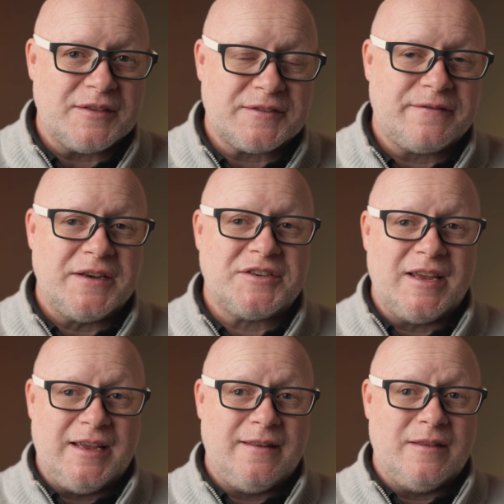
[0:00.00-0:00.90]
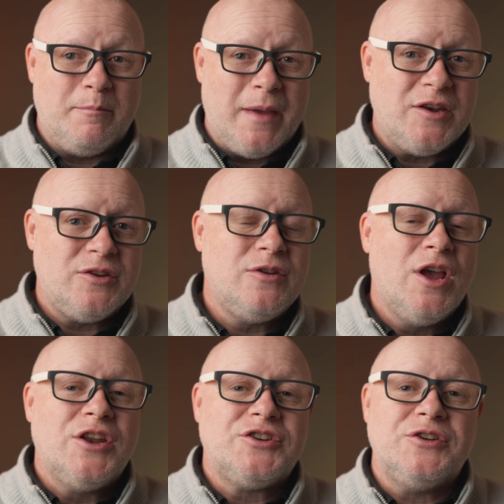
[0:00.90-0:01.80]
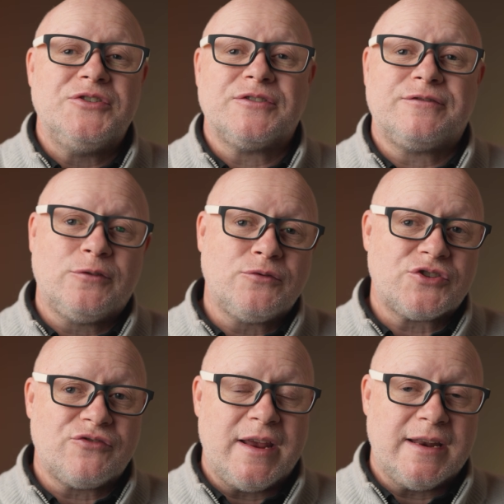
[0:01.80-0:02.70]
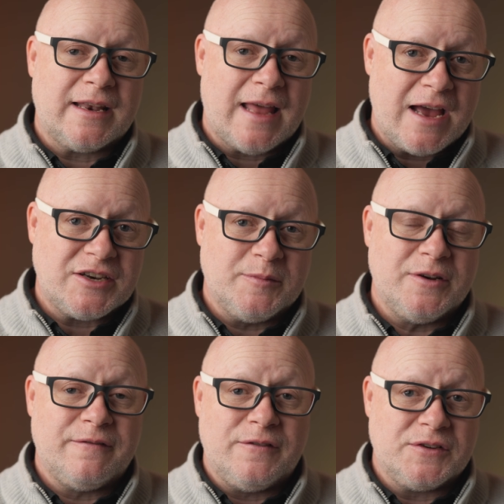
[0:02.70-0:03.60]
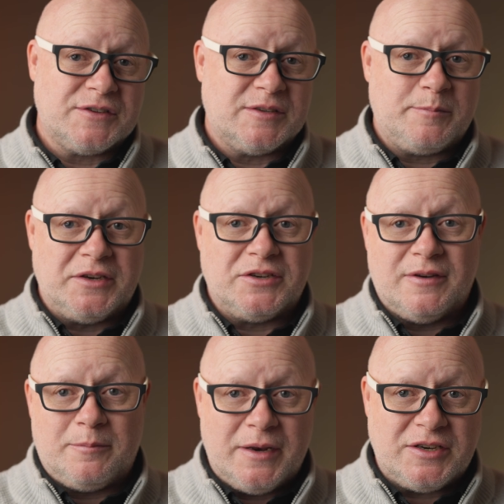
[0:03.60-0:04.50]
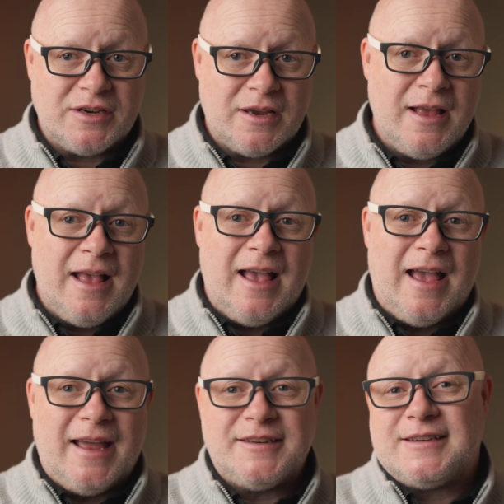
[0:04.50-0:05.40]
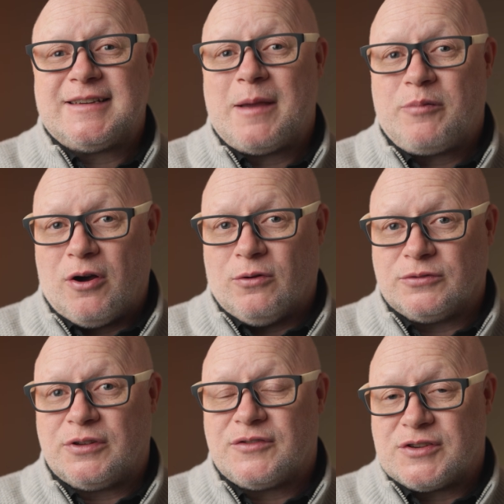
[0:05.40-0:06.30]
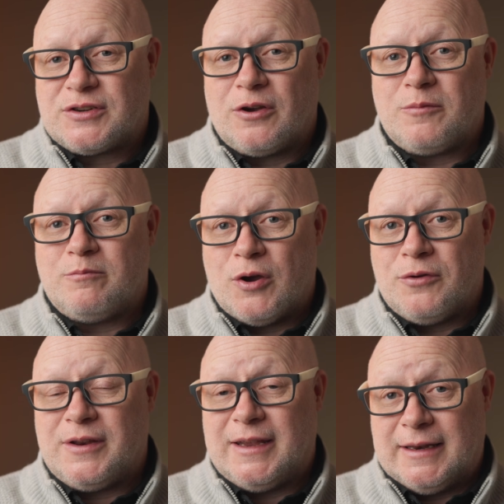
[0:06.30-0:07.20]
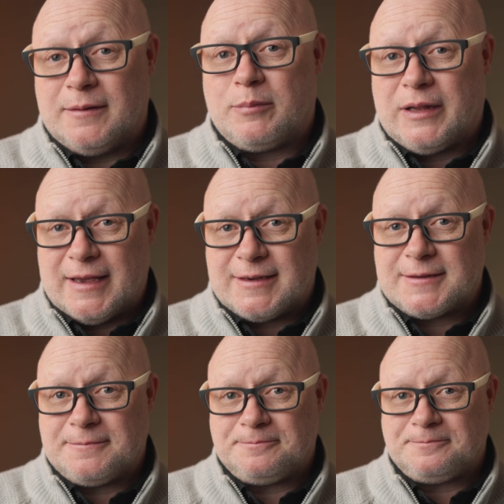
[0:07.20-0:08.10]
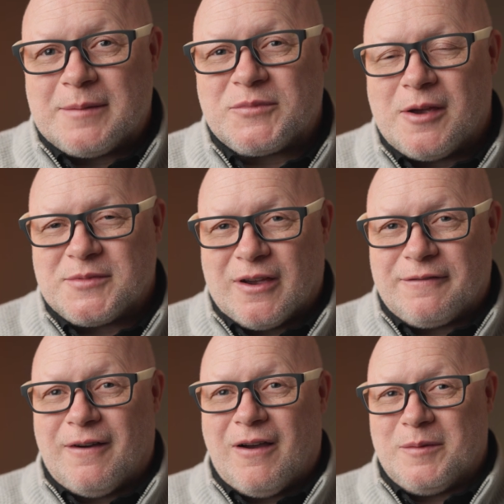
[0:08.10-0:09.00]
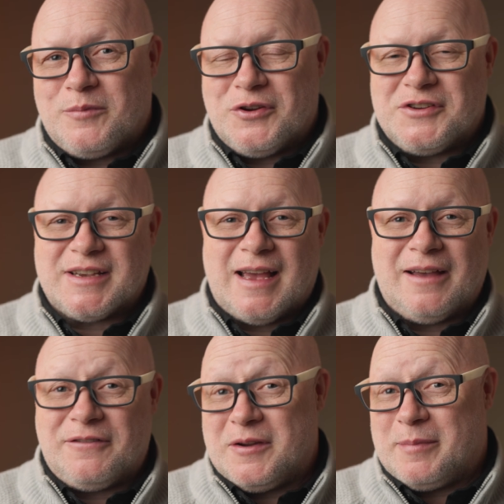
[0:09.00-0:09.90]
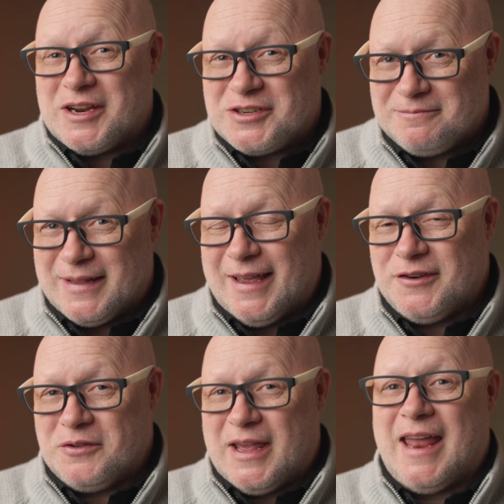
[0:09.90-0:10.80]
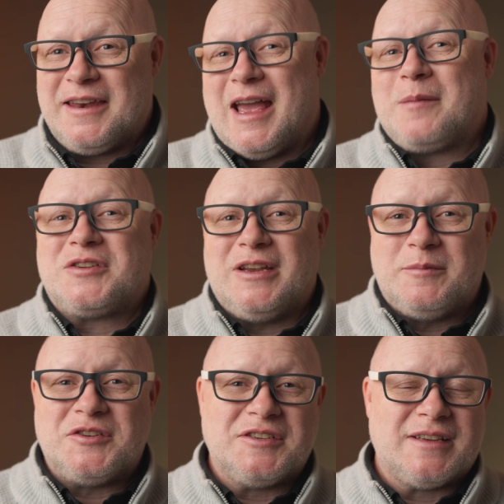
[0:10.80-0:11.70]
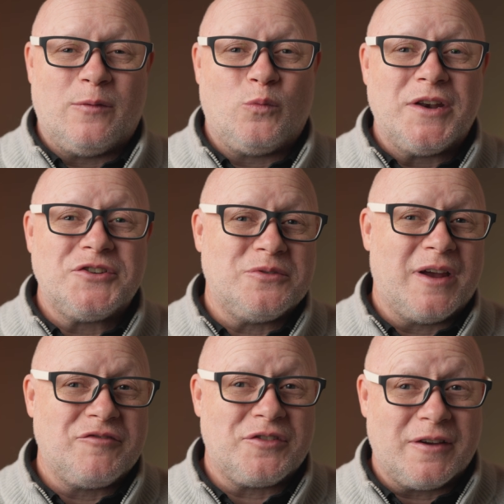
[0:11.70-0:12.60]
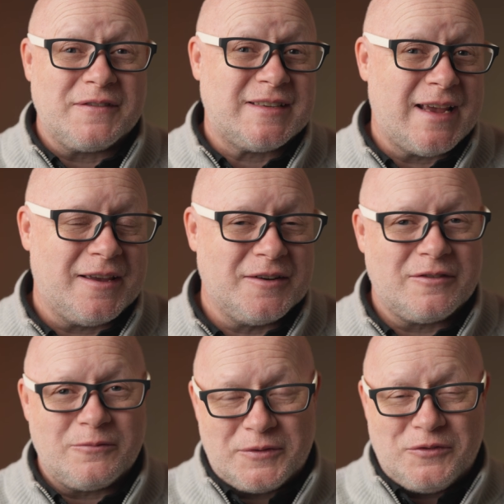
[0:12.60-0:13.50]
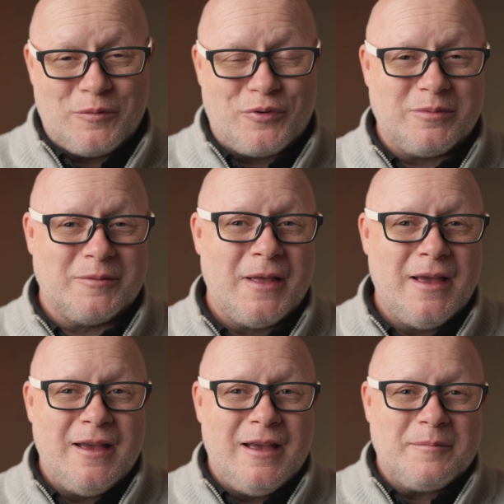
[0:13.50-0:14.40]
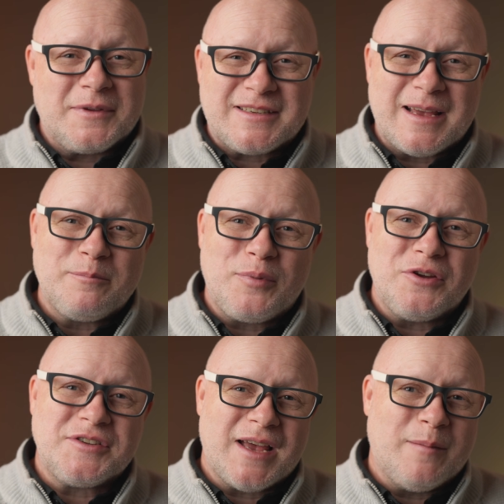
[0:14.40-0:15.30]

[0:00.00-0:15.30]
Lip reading: this feature in the menu to use a full screen enlargement versus picture-in-picture, and to tap hold the scope mode in place. Sometimes I find birds are very patient and you can capture images at 1/200th of a second with no problem. But some birds are